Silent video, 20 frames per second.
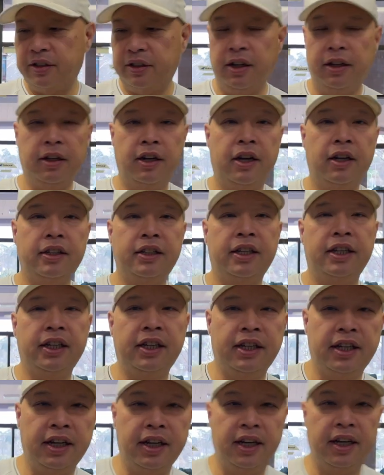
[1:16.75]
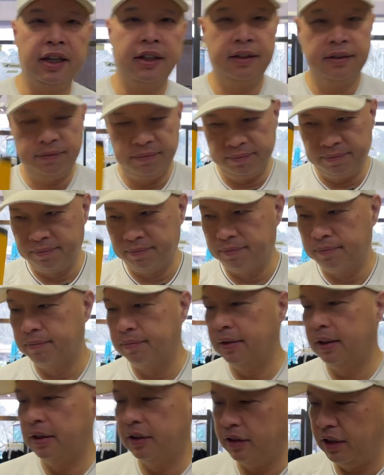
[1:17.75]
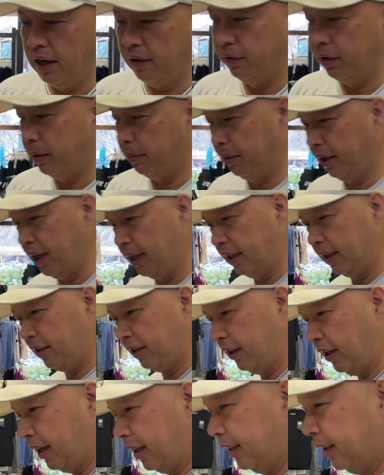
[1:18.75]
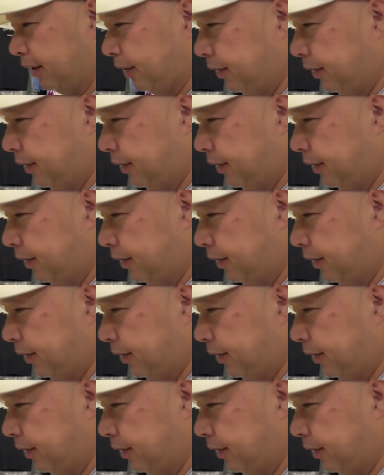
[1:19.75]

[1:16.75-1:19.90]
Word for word: Still on the uh, saving the planet side.